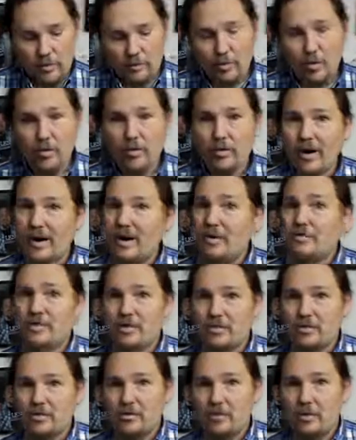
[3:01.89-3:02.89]
programs
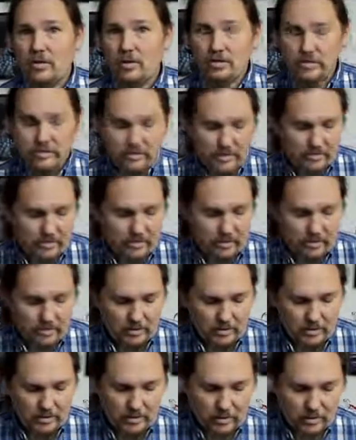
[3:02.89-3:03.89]
and songs and
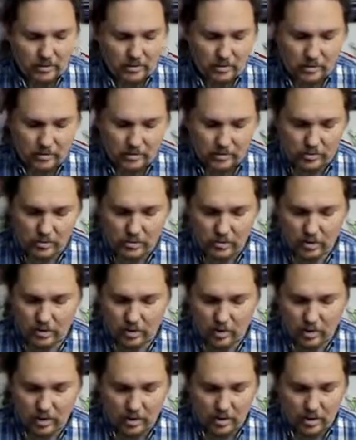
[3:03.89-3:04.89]
everything that I'm going to use.
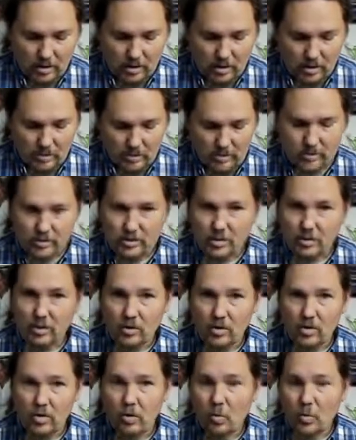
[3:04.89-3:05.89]
Um, there's
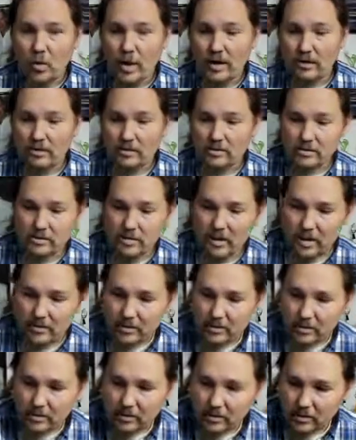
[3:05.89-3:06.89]
a wireless
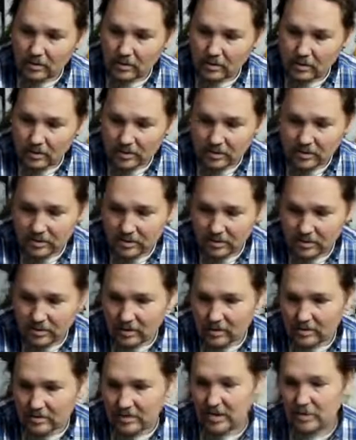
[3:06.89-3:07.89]
adapter. It's just a
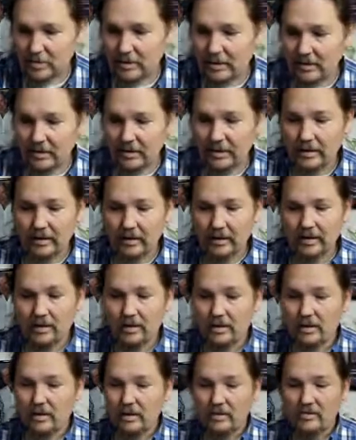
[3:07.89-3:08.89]
little T
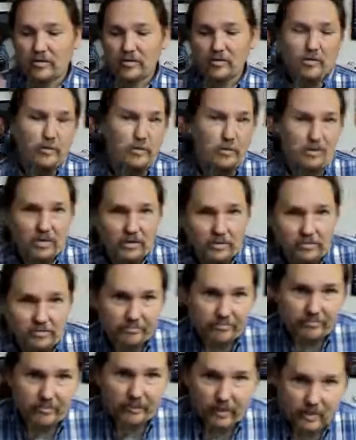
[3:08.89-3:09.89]
P-Link one hundred fifty meg
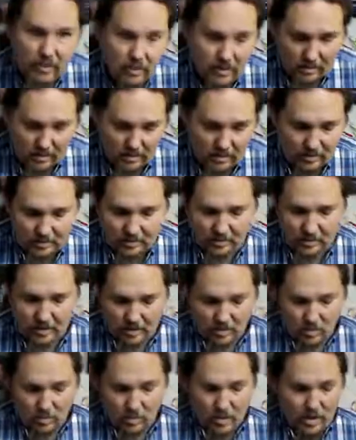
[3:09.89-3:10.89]

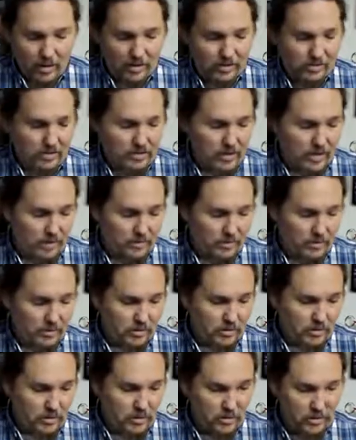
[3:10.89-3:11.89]
nano wireless
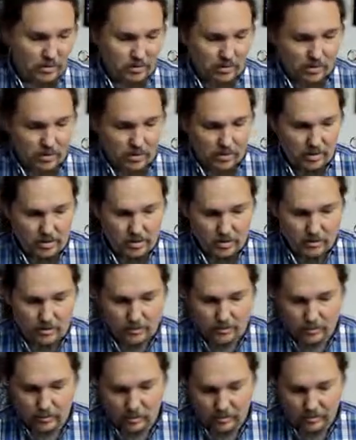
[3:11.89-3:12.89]
adapter.
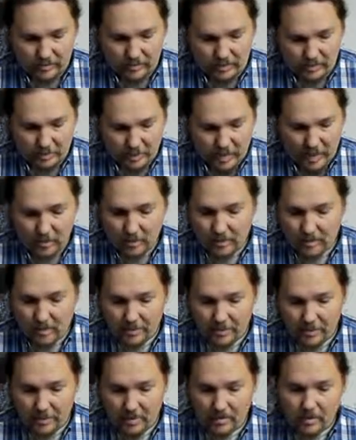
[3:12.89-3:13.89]
Um, so everything's powered
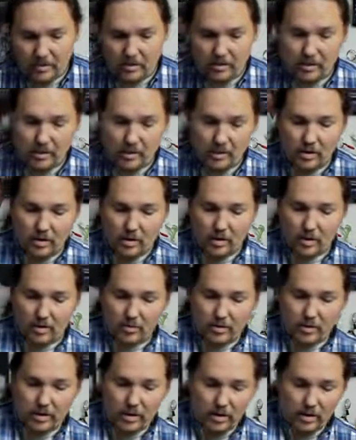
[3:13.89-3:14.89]
up here.
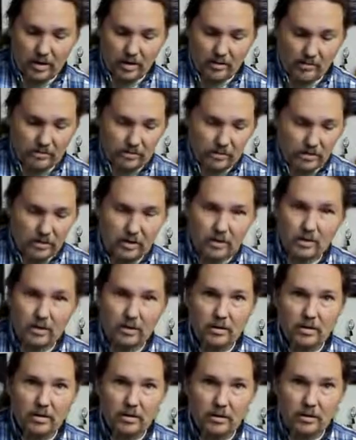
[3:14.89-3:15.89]
We have
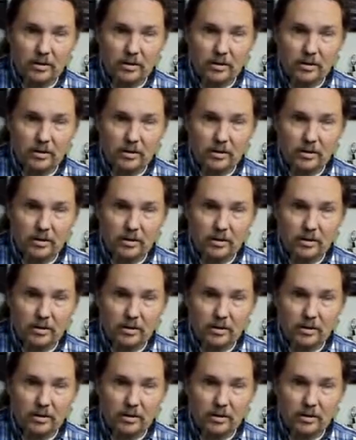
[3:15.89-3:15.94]
the